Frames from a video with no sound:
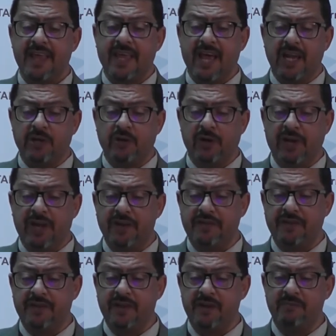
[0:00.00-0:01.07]

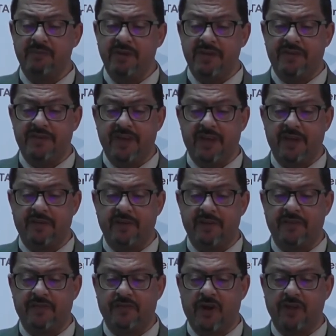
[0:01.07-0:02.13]
calculated and
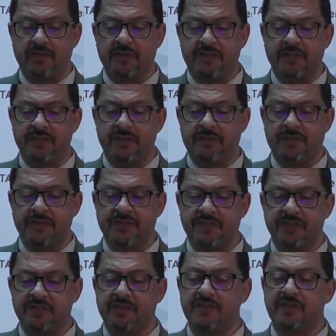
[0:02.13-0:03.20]
mediated strategies of
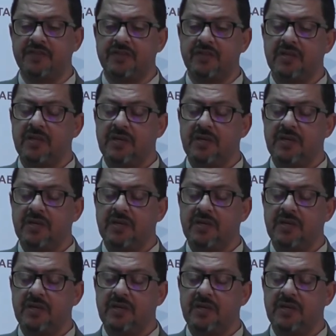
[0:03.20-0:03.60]
resistance